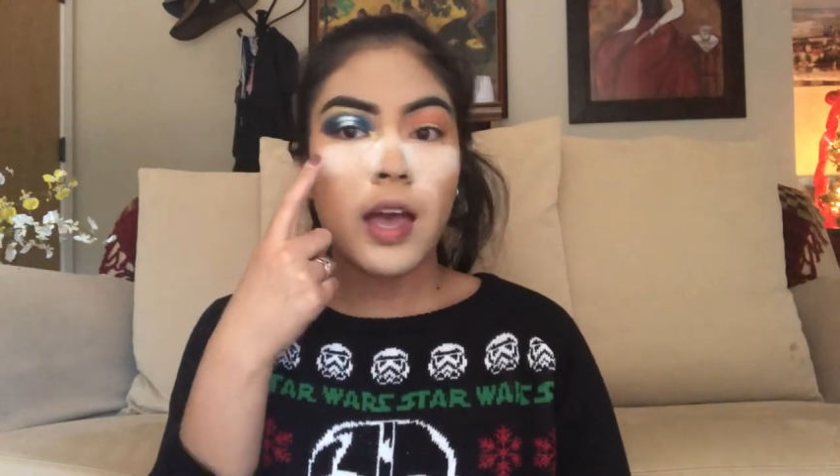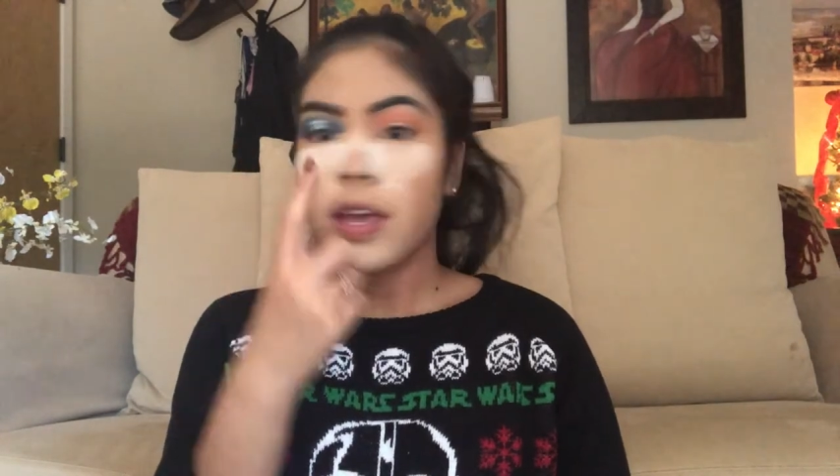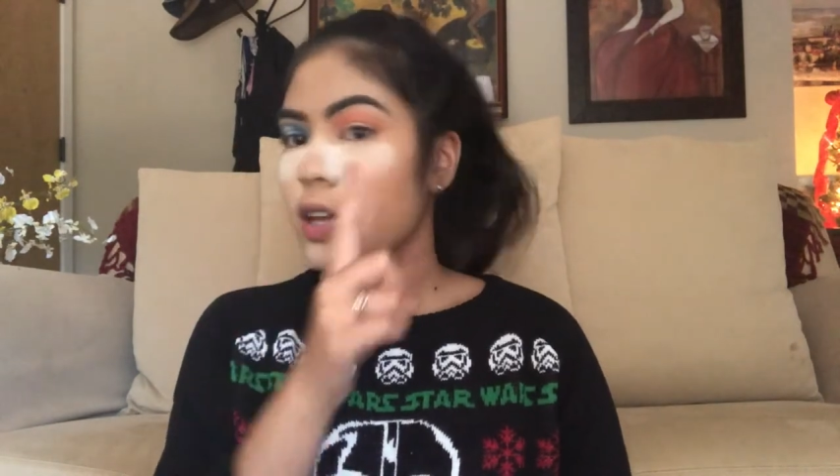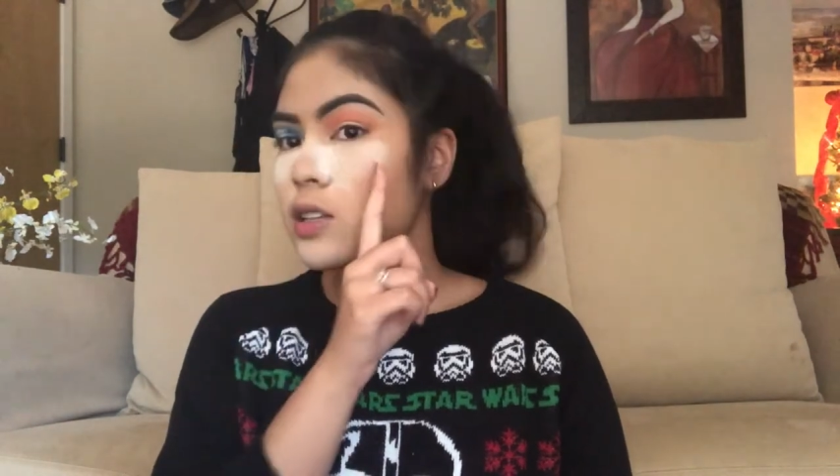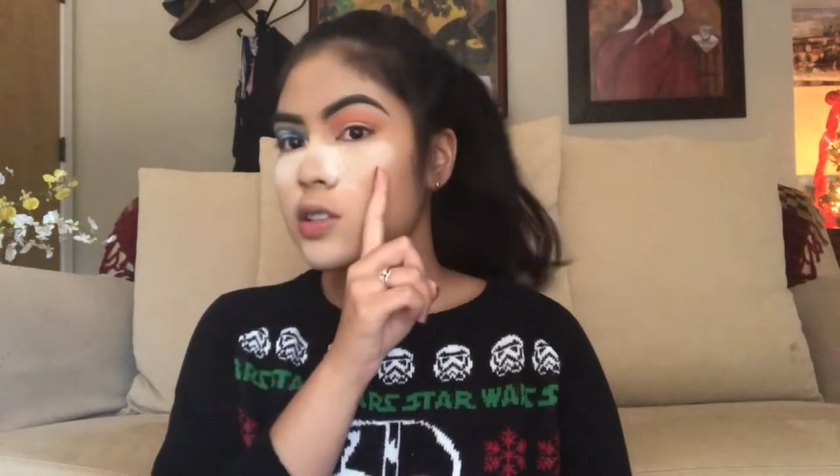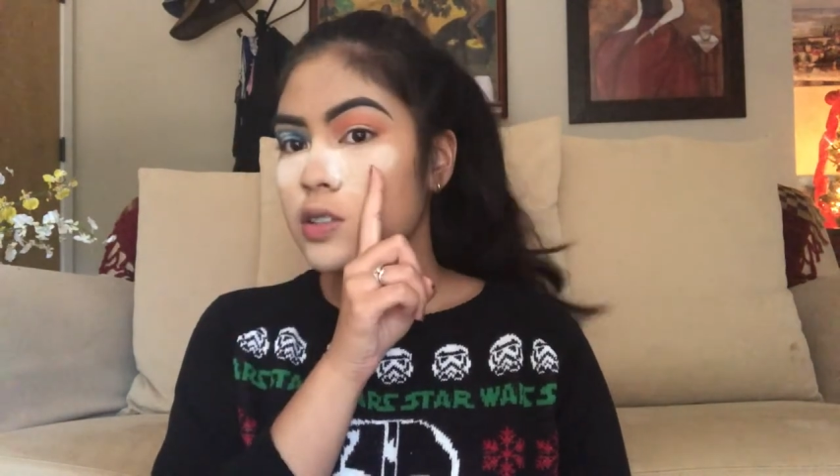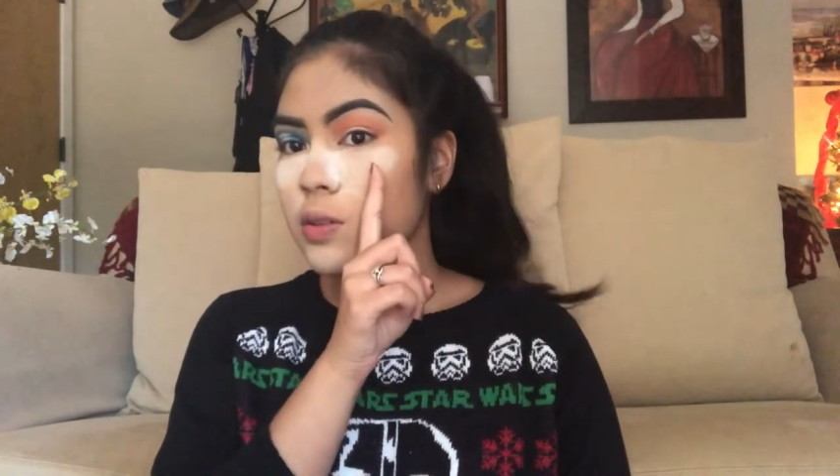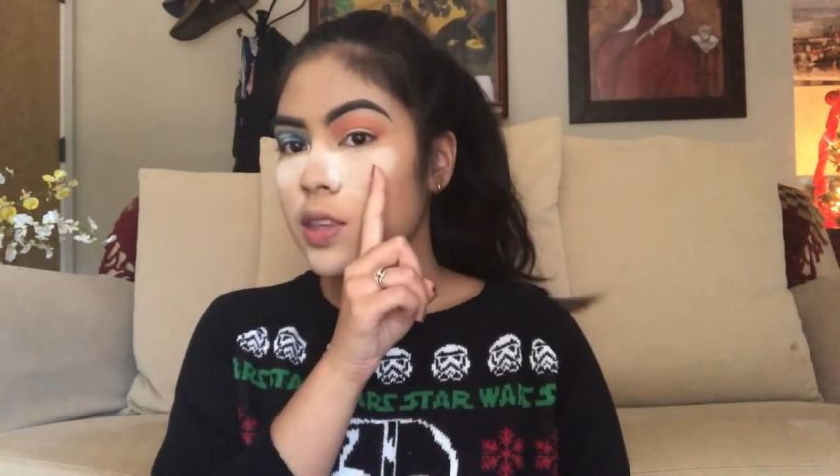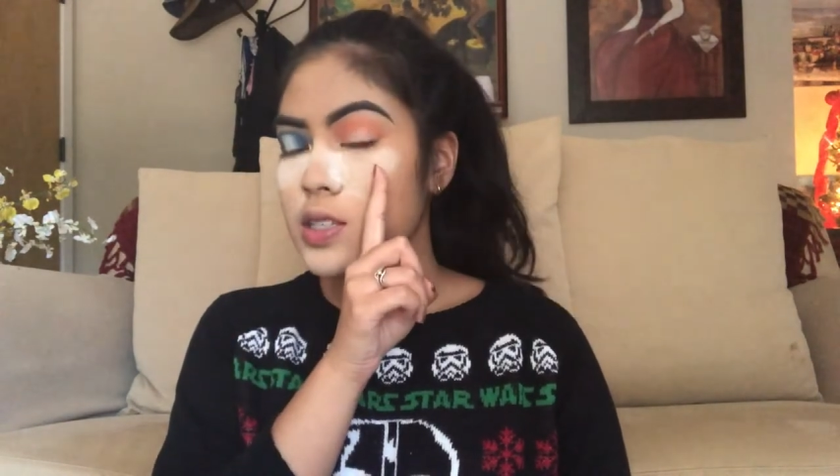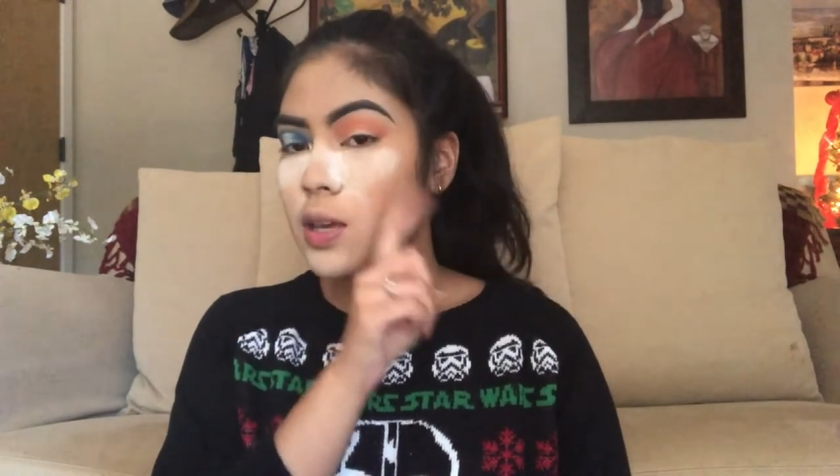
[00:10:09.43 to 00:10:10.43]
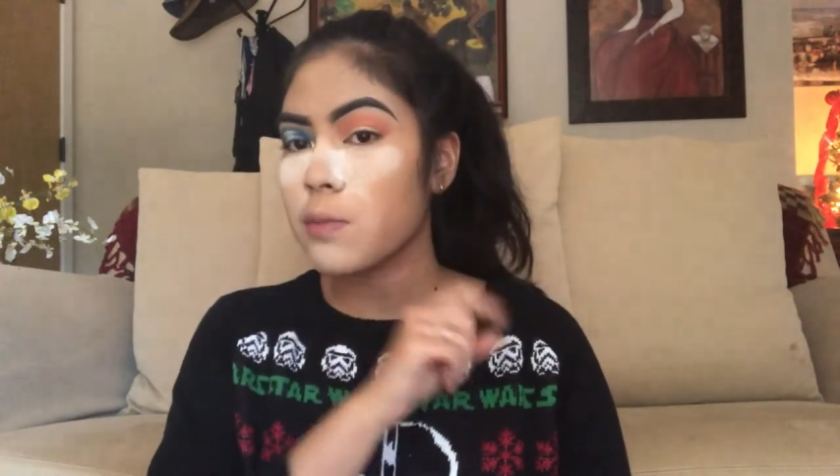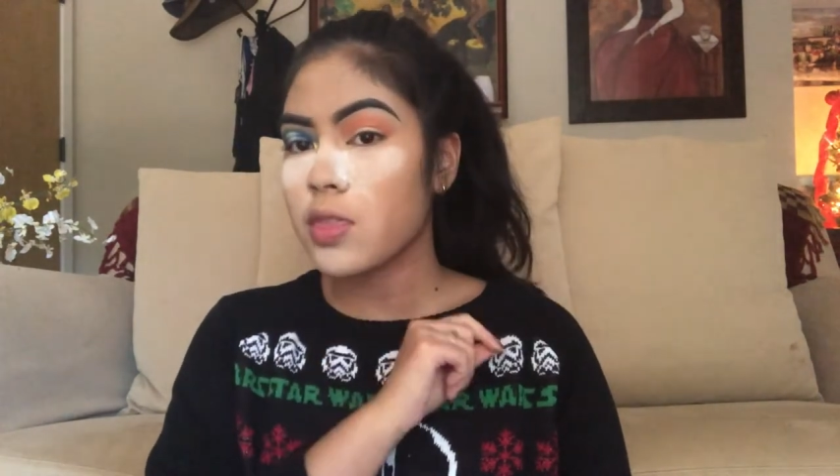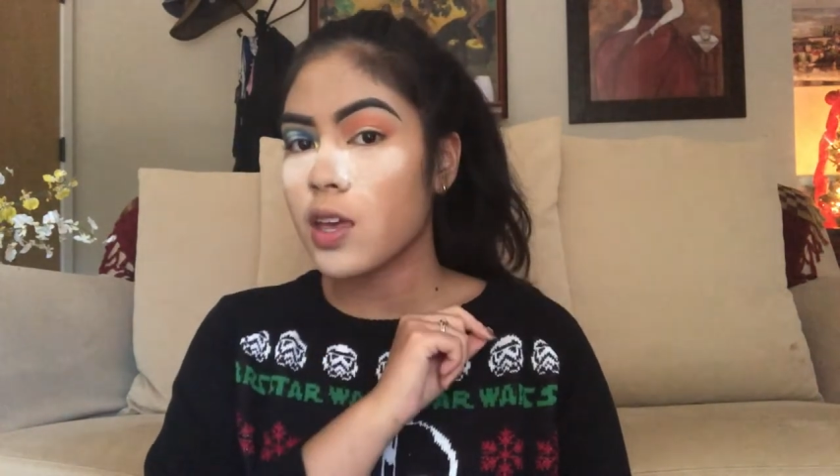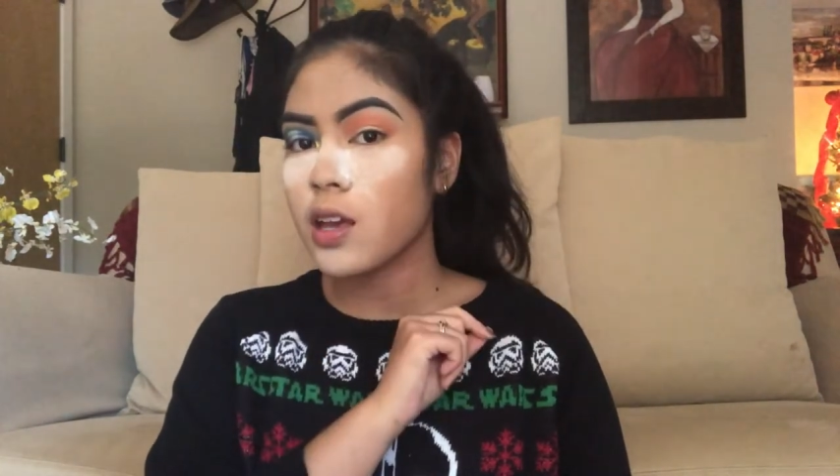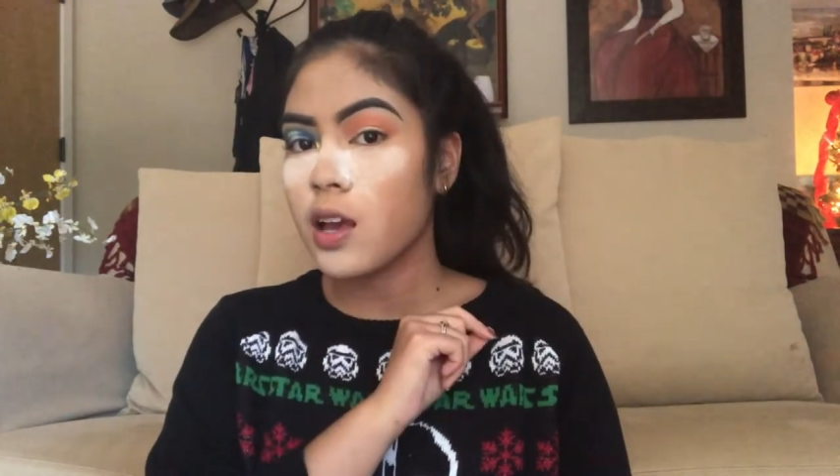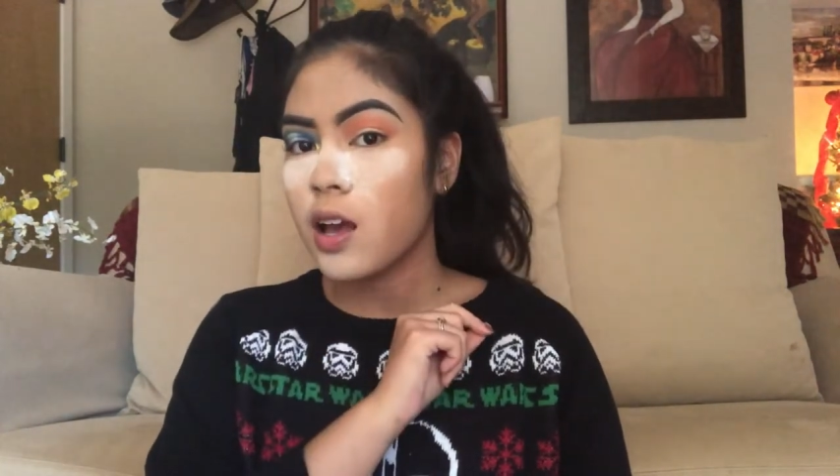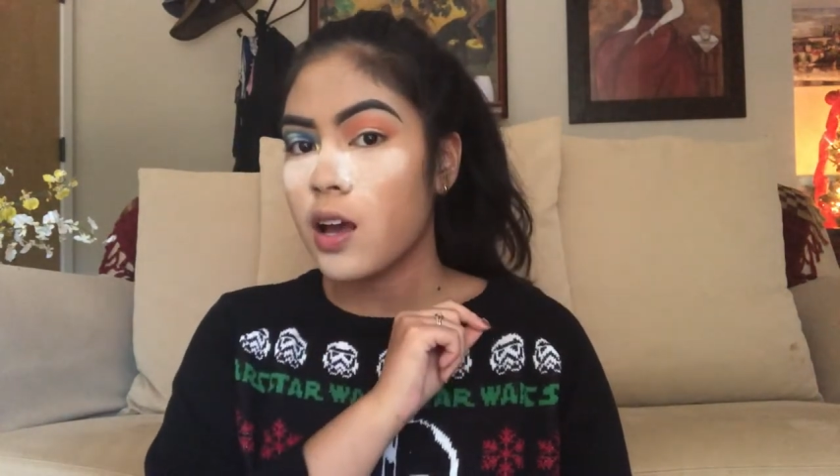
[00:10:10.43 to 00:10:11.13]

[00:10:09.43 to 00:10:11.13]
eye and doing the same thing